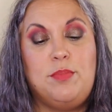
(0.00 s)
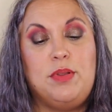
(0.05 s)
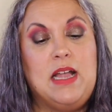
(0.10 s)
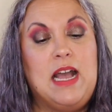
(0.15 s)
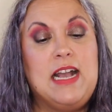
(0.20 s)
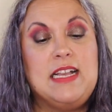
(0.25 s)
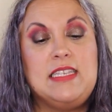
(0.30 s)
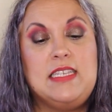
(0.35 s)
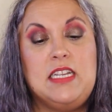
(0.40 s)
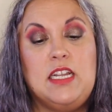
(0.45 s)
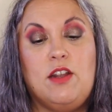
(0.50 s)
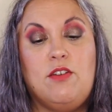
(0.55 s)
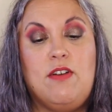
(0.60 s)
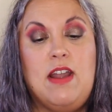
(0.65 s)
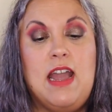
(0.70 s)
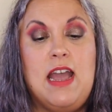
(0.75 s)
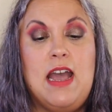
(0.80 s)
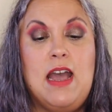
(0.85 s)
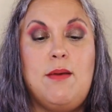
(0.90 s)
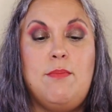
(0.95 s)
plastic
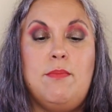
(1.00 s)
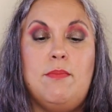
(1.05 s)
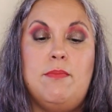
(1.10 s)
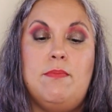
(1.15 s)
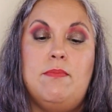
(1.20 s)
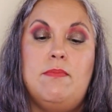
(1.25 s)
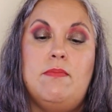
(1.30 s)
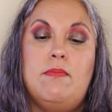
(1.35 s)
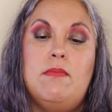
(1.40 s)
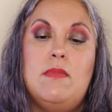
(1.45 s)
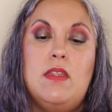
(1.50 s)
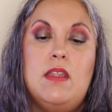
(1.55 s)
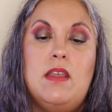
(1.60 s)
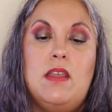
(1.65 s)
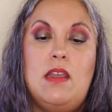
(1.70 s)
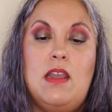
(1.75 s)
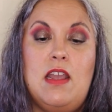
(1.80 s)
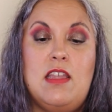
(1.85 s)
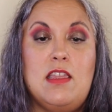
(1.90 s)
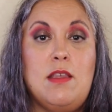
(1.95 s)
wrap
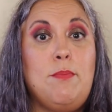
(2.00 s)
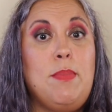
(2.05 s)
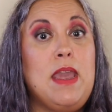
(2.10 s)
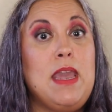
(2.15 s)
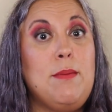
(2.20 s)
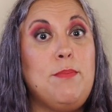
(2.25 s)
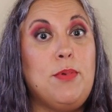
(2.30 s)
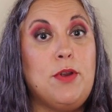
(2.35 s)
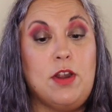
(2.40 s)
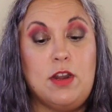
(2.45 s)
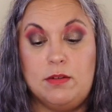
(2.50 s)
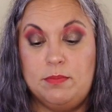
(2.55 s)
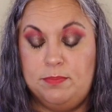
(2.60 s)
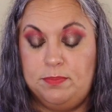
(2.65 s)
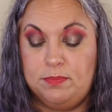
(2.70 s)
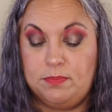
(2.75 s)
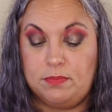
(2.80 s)
and the paper.